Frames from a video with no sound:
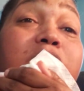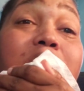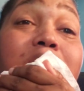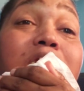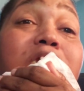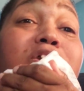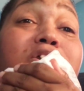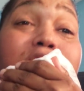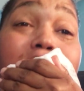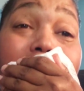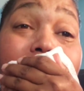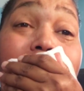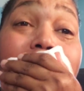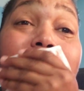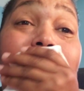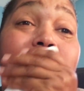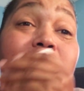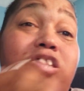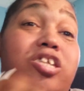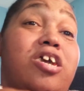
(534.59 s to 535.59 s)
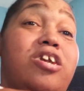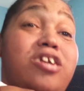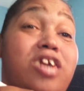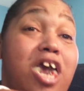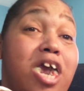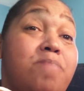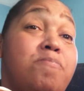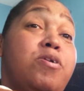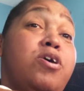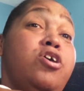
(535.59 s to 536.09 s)
eating good in the
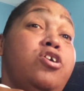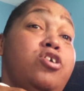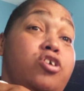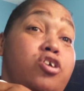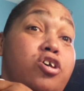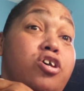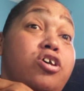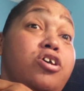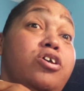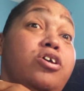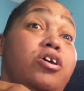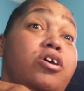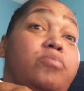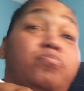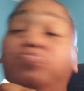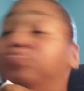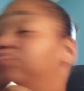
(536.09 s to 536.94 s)
neighborhood.